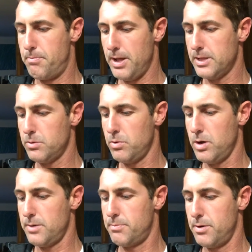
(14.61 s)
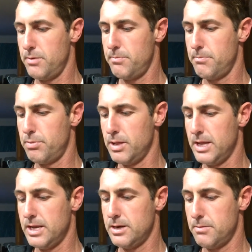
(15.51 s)
Barleywine Bourbon
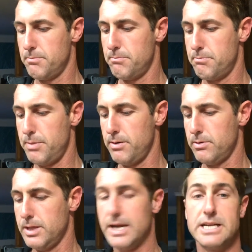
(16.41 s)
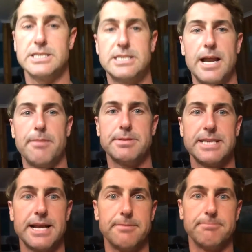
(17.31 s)
Blend Barrel Aged
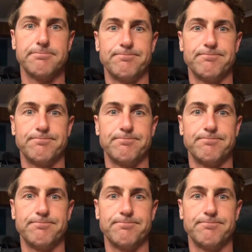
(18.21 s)
10%.